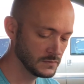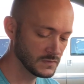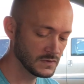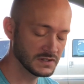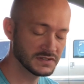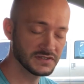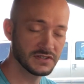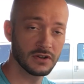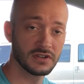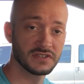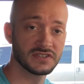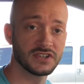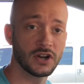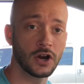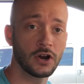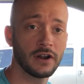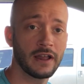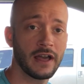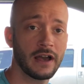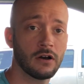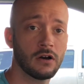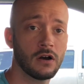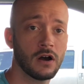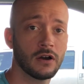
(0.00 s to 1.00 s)
So to
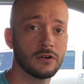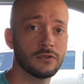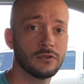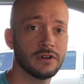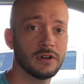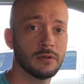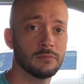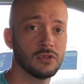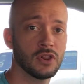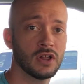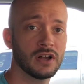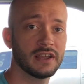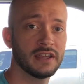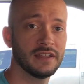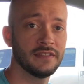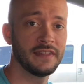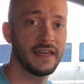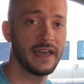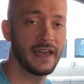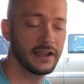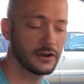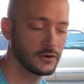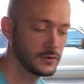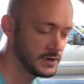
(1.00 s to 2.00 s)
start out, I'm going to plug in
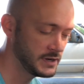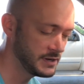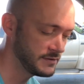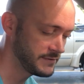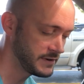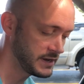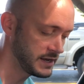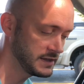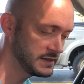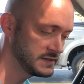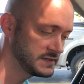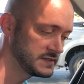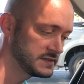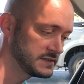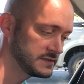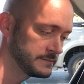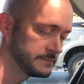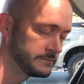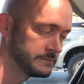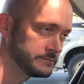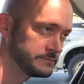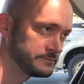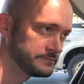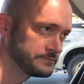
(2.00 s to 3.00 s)
the ECRI device
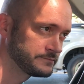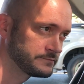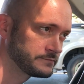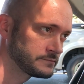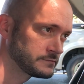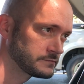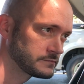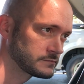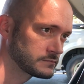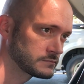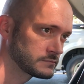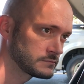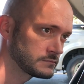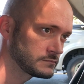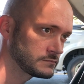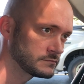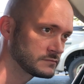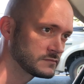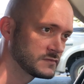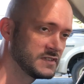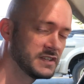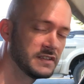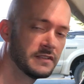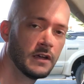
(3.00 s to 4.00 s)

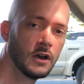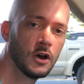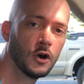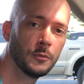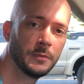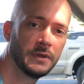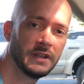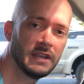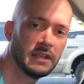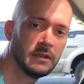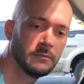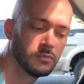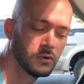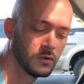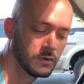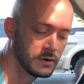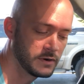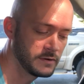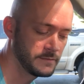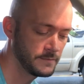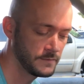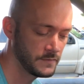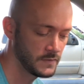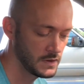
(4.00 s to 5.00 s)
to the OBD
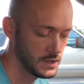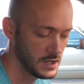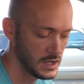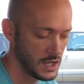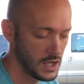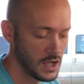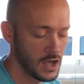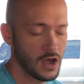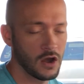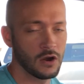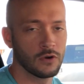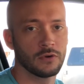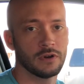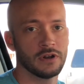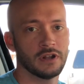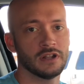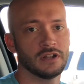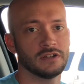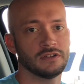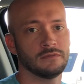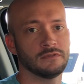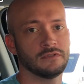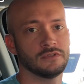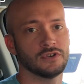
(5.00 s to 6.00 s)
port. I'm going
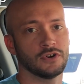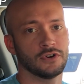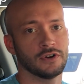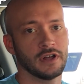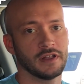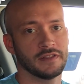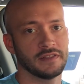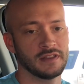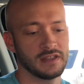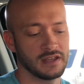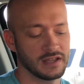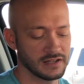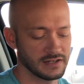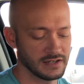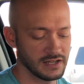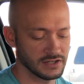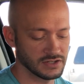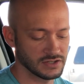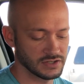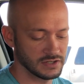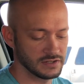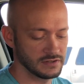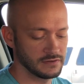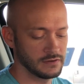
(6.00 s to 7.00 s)
to turn on the
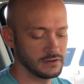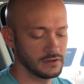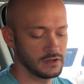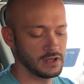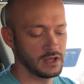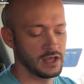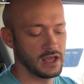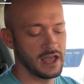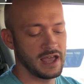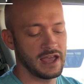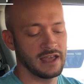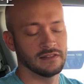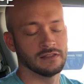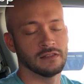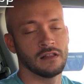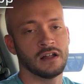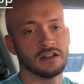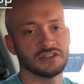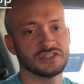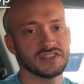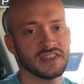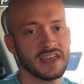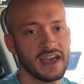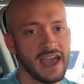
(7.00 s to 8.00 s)
ignition and
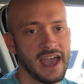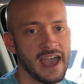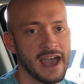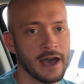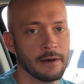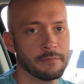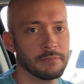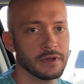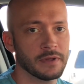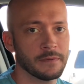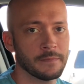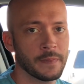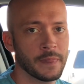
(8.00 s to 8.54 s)
launch the app.